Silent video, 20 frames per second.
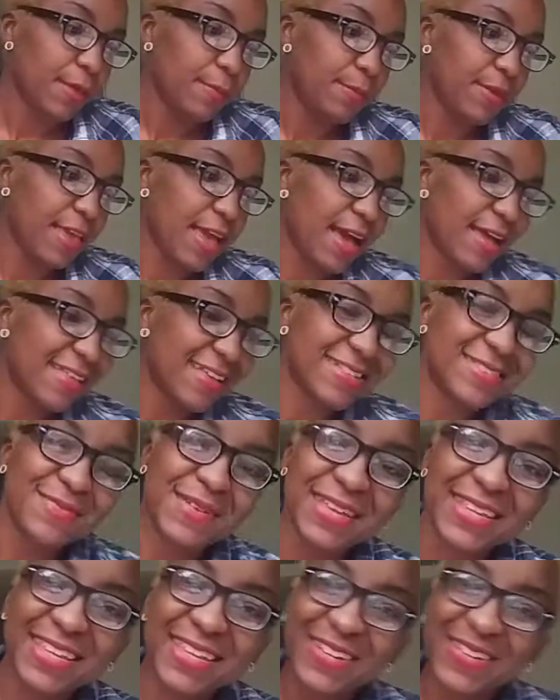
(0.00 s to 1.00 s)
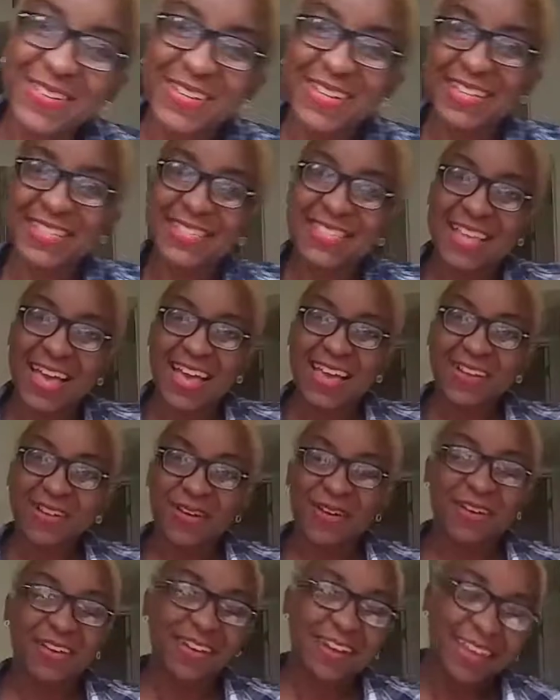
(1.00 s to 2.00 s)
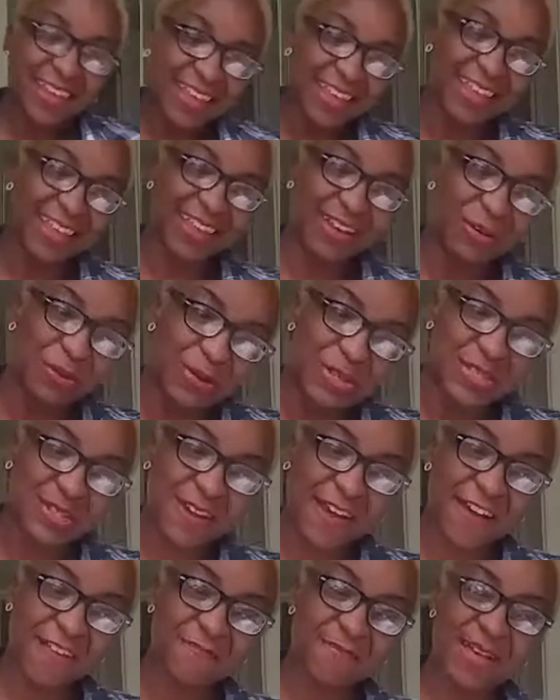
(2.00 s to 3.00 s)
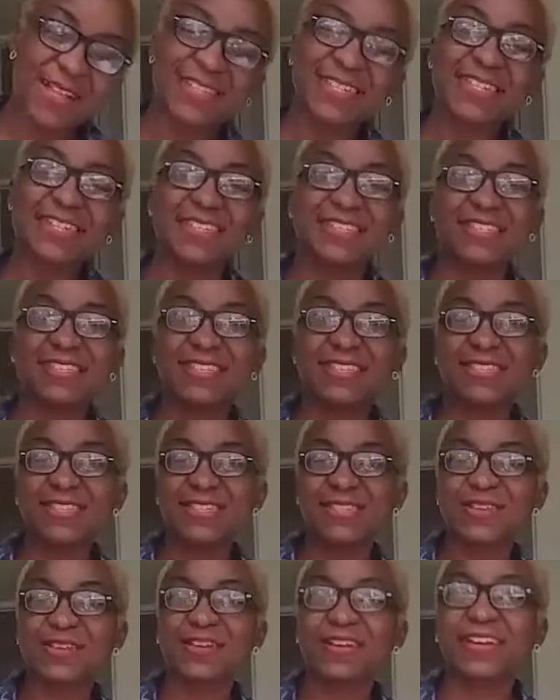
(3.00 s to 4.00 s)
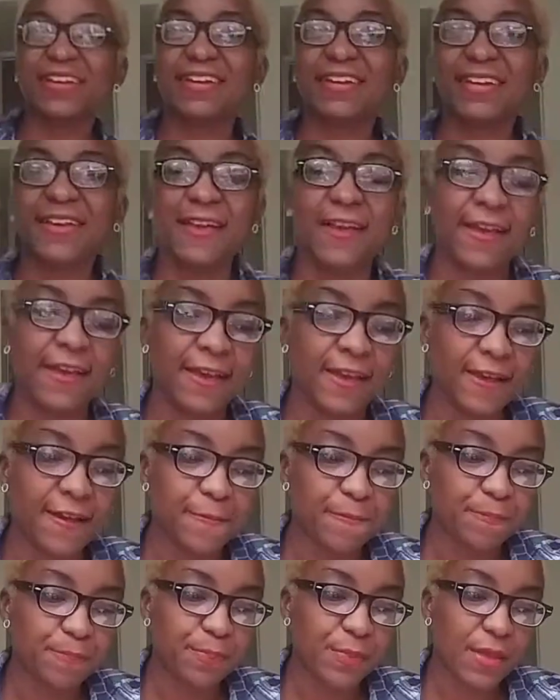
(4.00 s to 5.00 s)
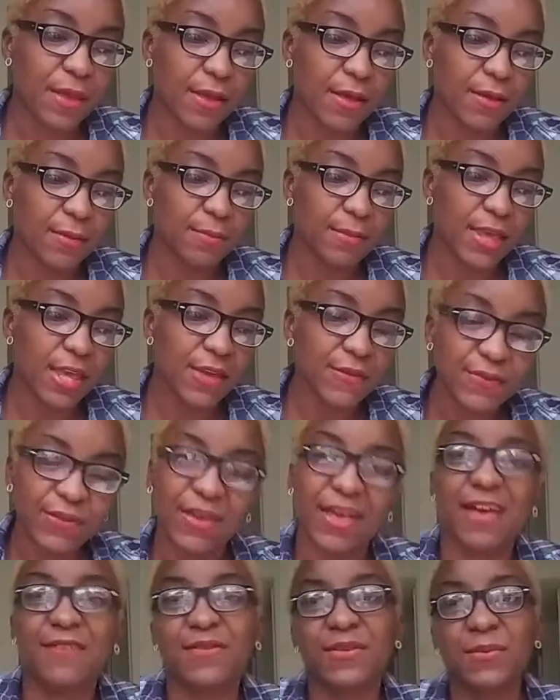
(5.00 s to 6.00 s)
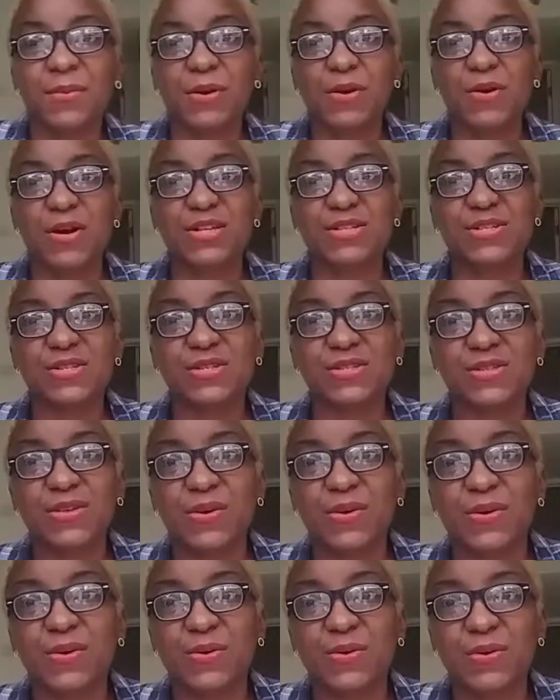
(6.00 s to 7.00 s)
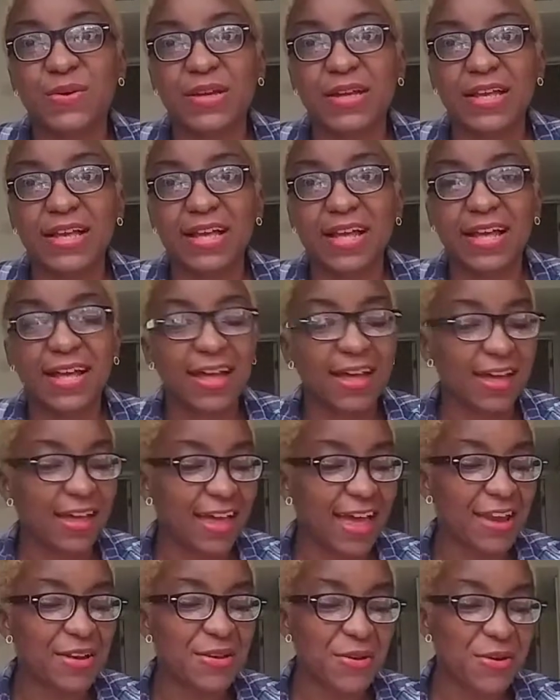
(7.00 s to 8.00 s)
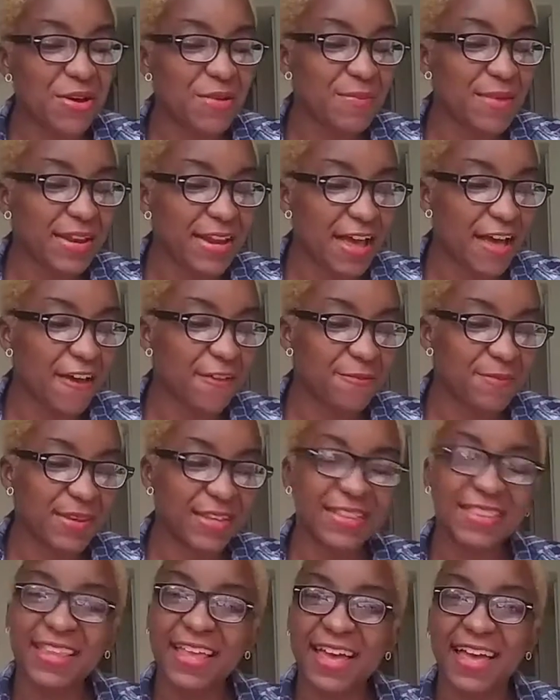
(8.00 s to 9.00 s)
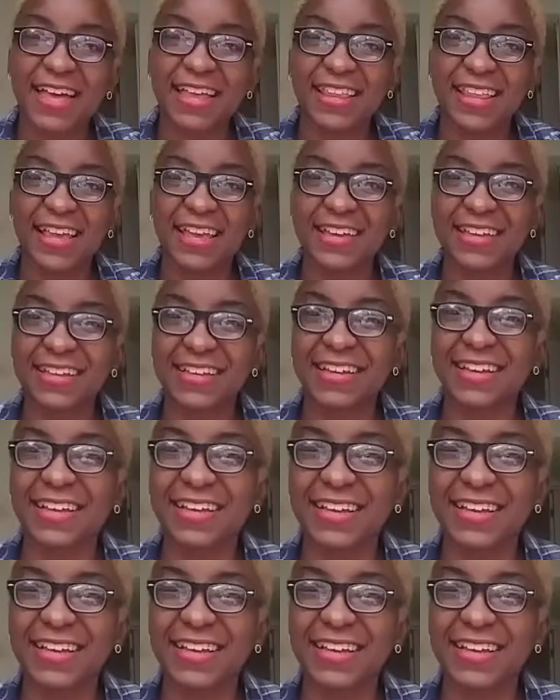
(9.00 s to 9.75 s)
But yeah, that's my little insight on witchcraft, magic, and the sisterhood. If you have any more questions, so I know it may not have been that, like,